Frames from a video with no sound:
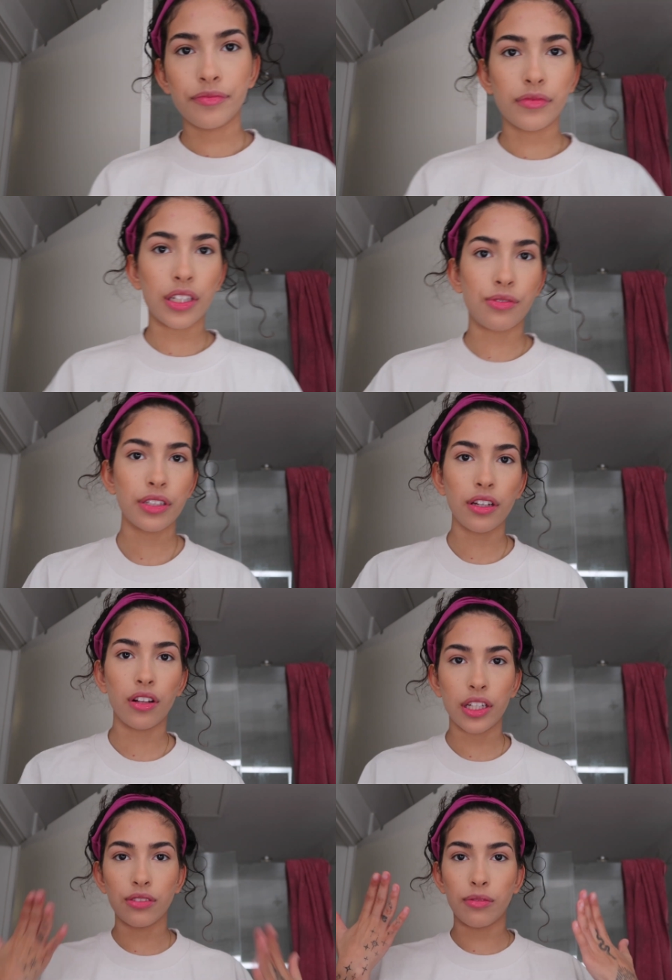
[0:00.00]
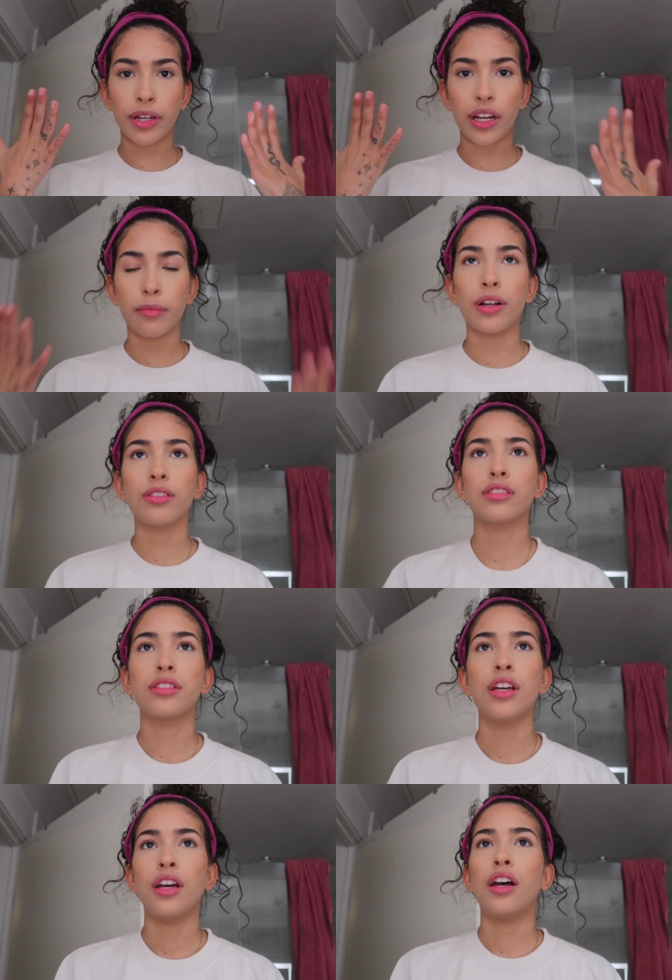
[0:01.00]
That's really all I do to my eyebrows.
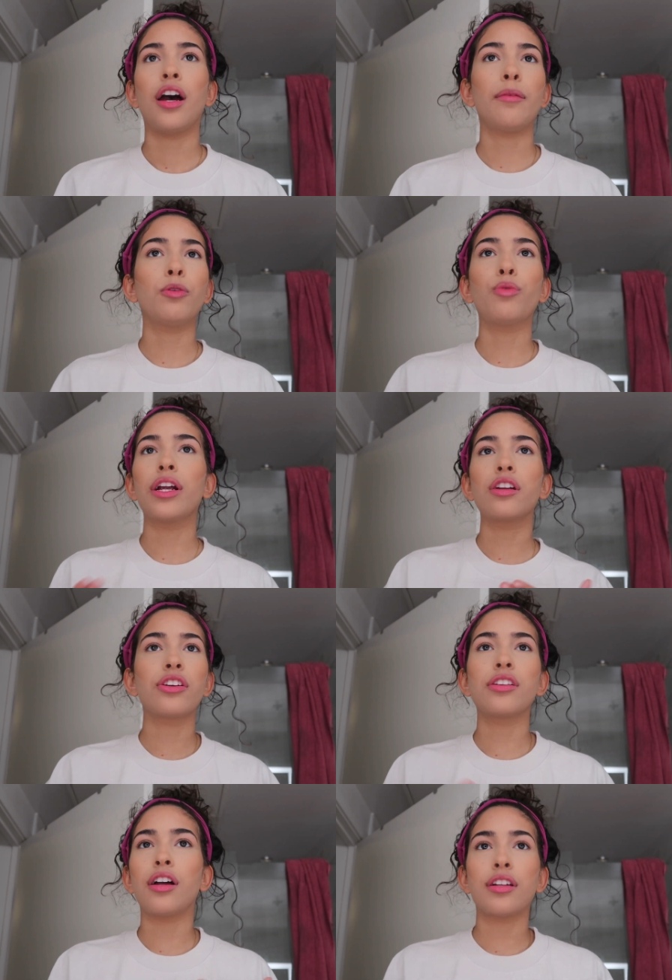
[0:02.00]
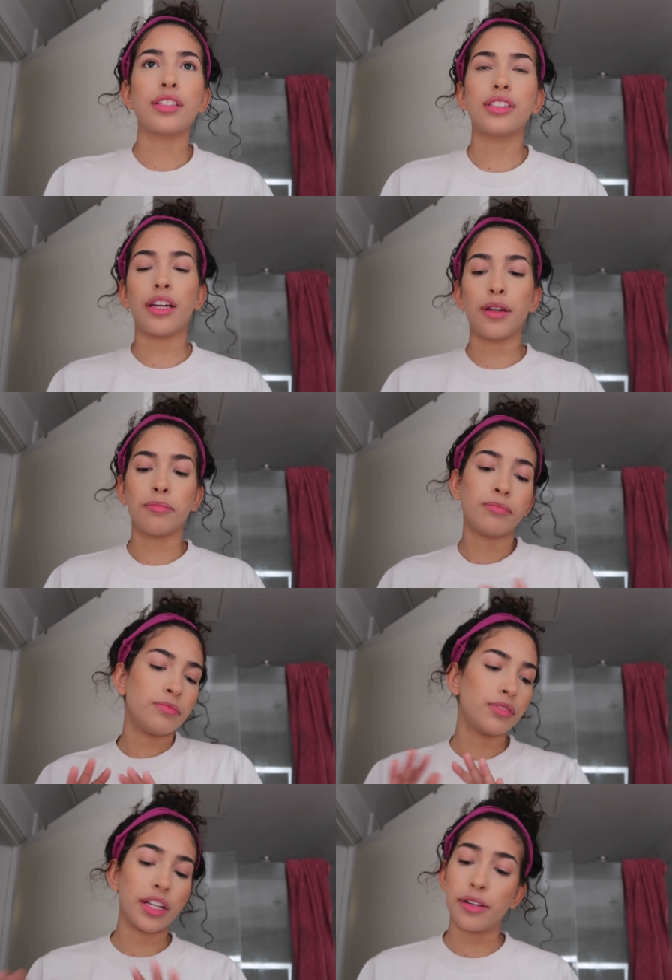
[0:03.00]
I'm aware they're not the same.
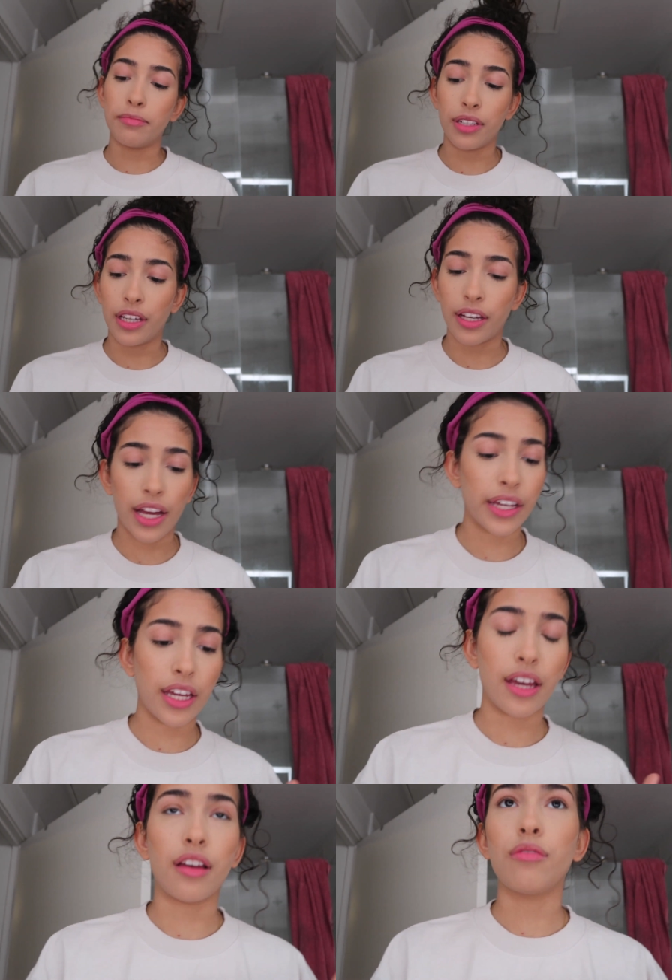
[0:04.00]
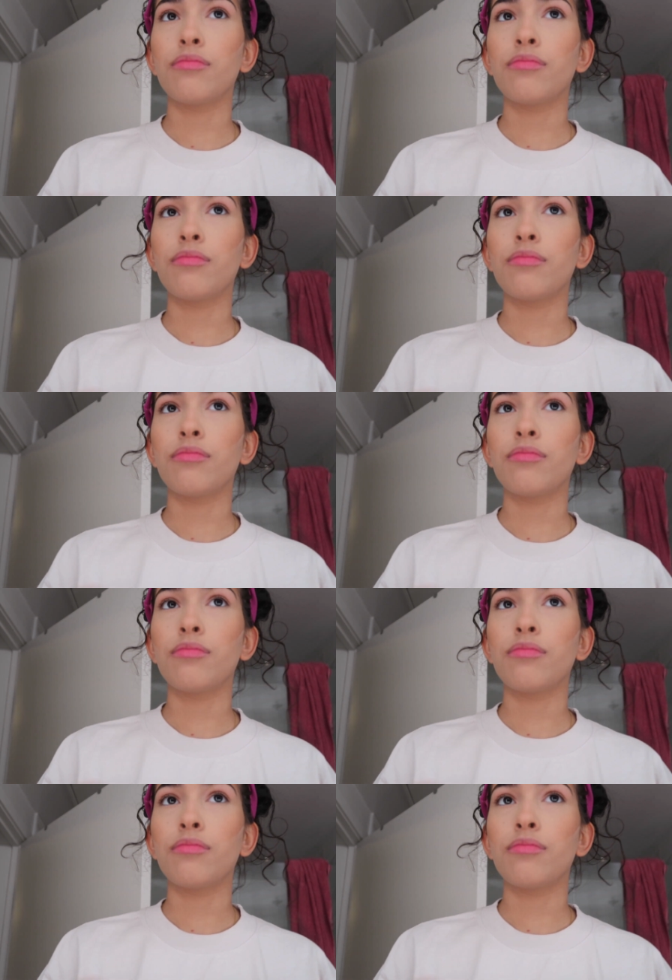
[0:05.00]
Let it be. I can't.